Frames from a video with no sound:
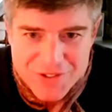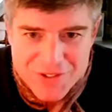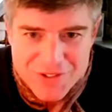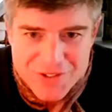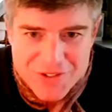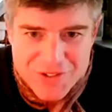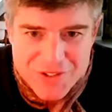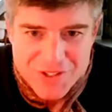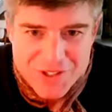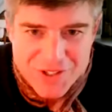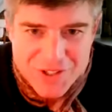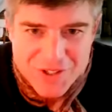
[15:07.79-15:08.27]

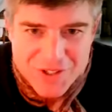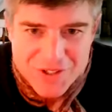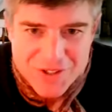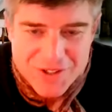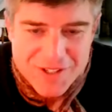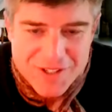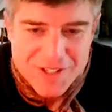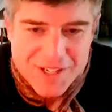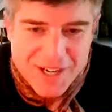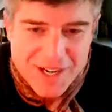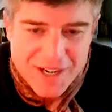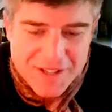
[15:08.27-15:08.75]
So
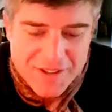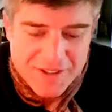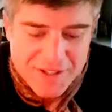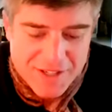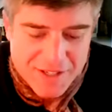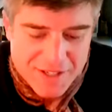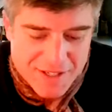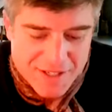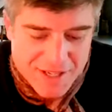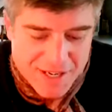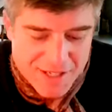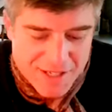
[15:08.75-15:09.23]
I
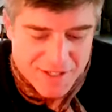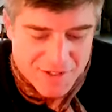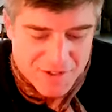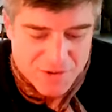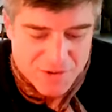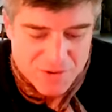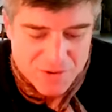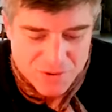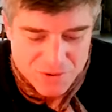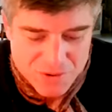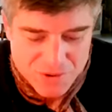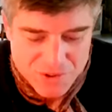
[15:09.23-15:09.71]
think that's
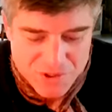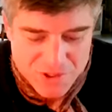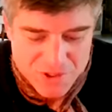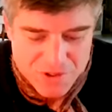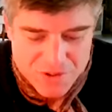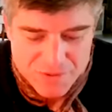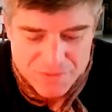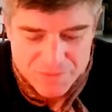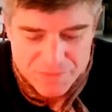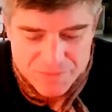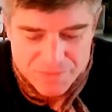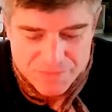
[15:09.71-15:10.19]

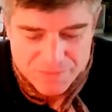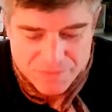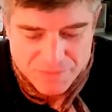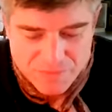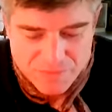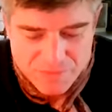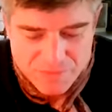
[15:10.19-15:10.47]
also